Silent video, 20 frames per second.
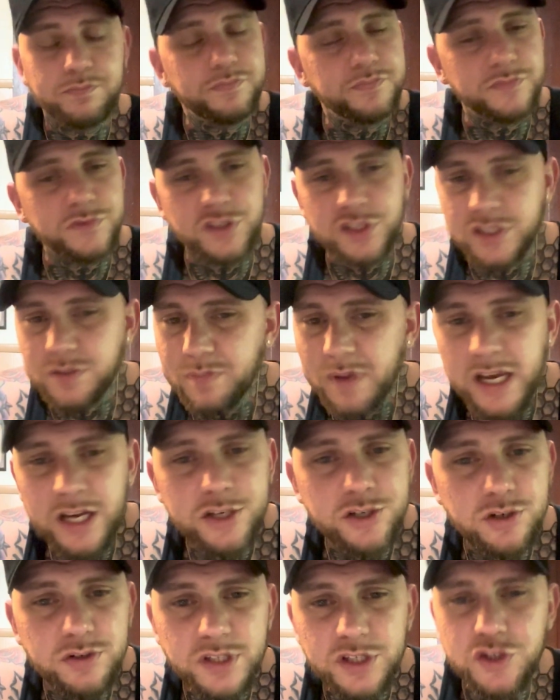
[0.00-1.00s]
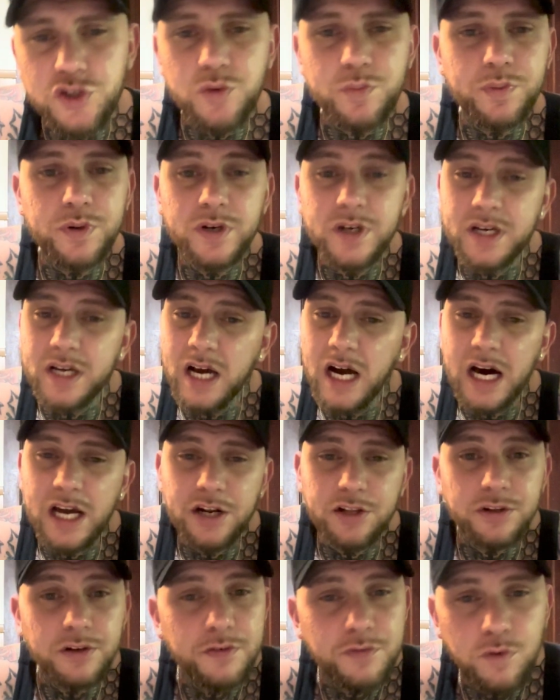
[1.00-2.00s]
Just make sure that you put God
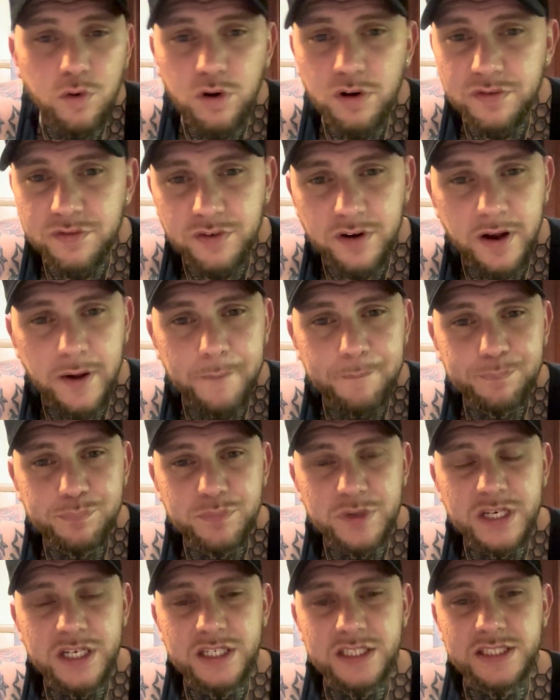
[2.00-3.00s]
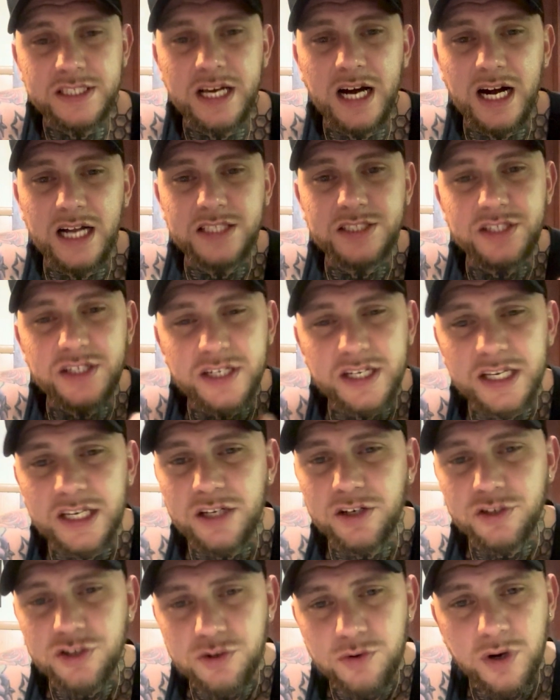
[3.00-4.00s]
on the forefront. because God's going to
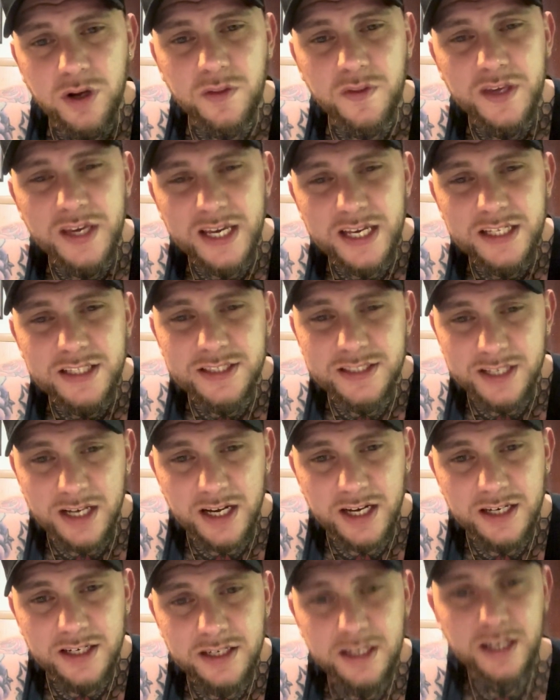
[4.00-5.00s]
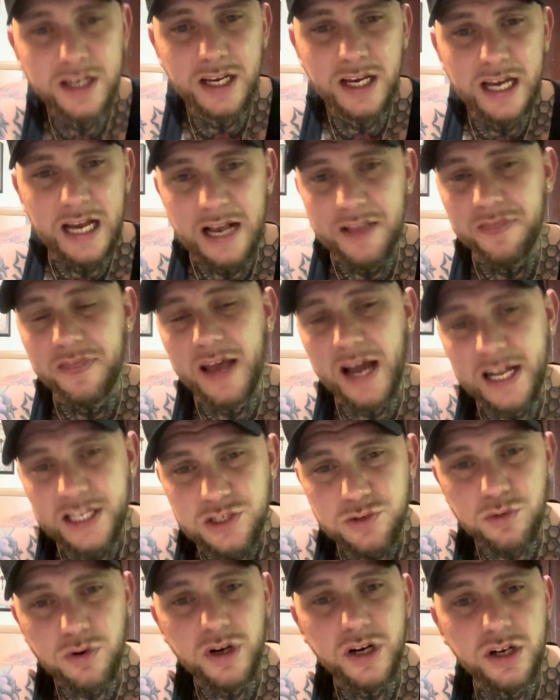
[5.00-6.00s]
heal you on the inside. And
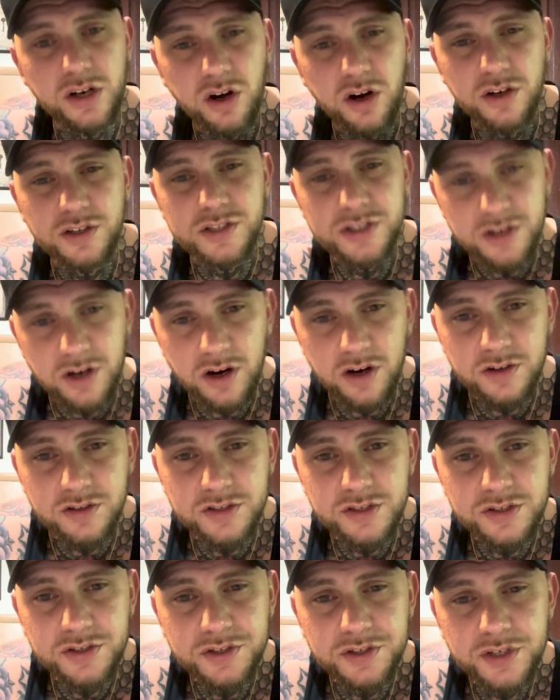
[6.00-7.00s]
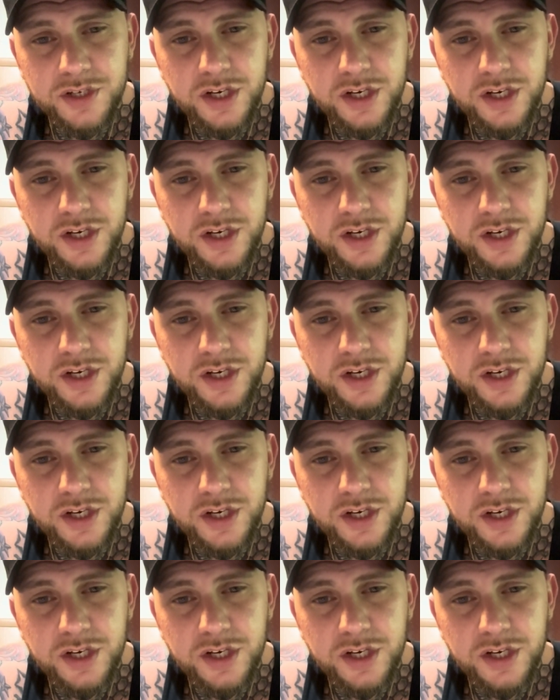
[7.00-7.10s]
that's where it all starts.